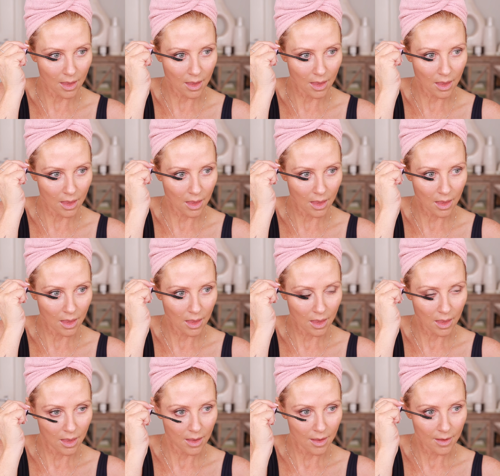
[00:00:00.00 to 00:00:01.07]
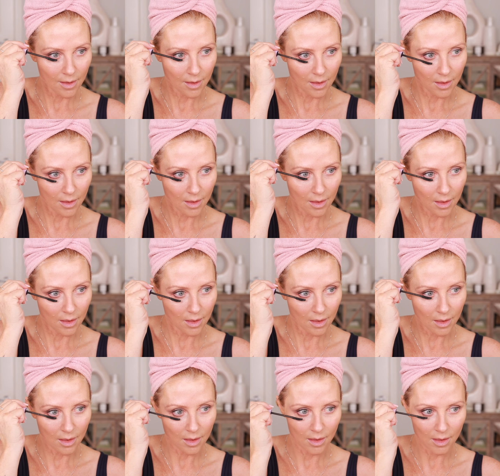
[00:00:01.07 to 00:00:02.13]

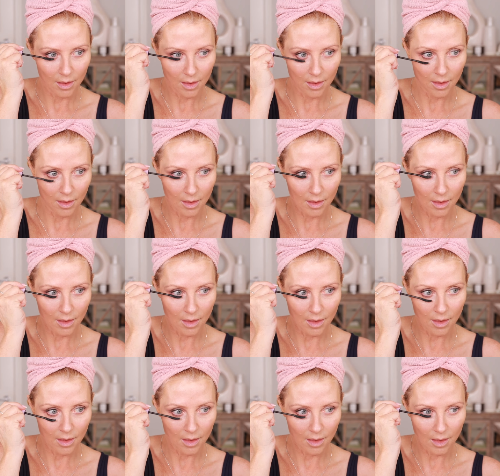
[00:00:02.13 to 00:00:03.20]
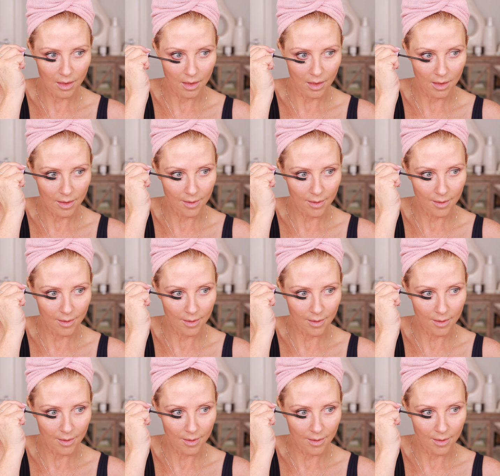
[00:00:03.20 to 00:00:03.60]
(no one is talking)